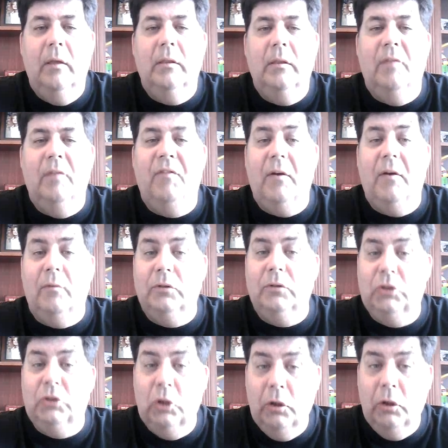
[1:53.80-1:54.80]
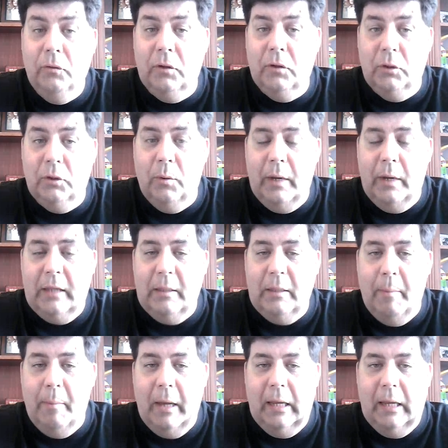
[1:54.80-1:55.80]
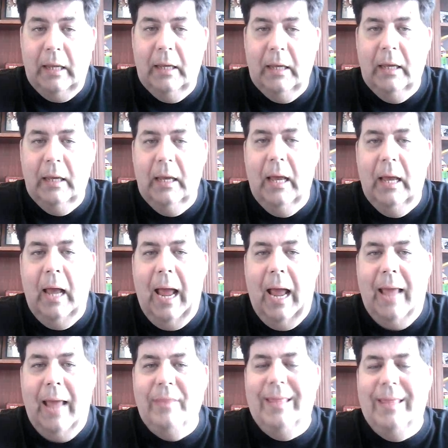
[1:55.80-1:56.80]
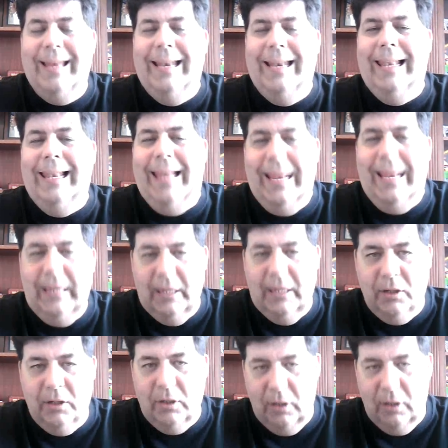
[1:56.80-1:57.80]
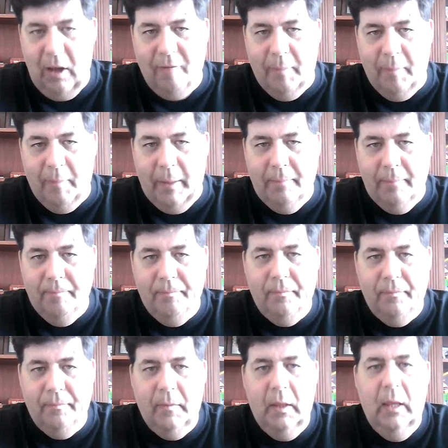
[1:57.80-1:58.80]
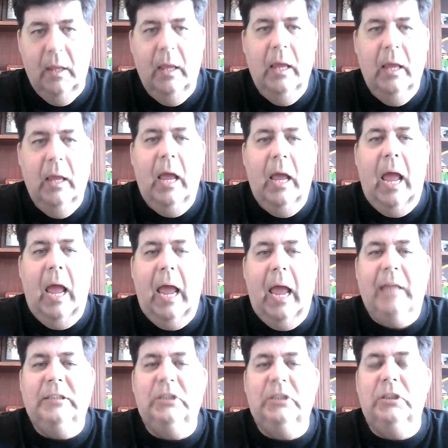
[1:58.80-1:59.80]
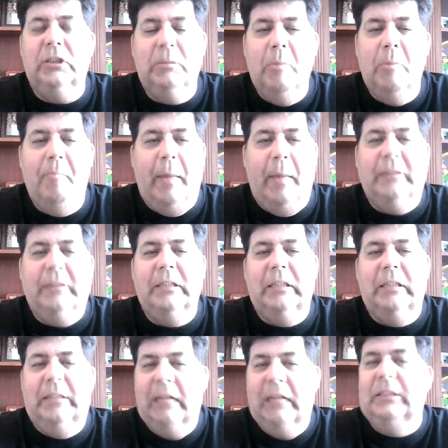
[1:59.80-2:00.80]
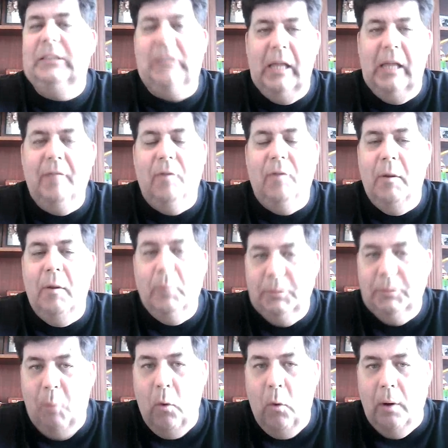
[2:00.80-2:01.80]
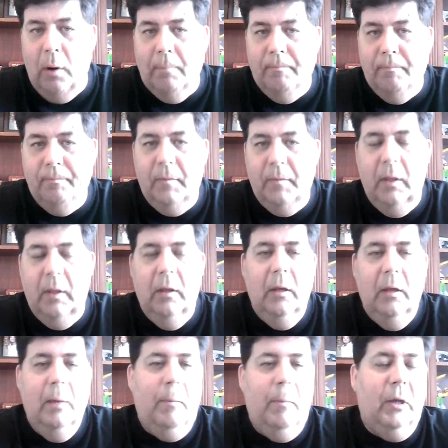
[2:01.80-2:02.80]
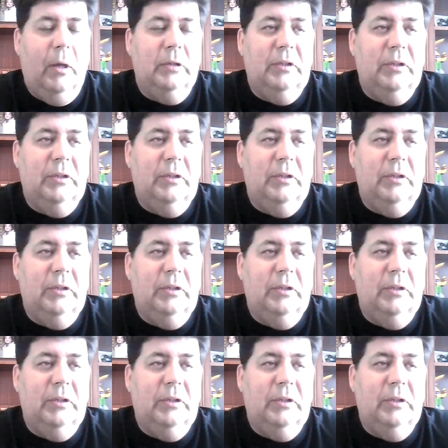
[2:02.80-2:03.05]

the Federal Reserve could create the money and then lend it to the government. And a system of basic debt slavery was born. Because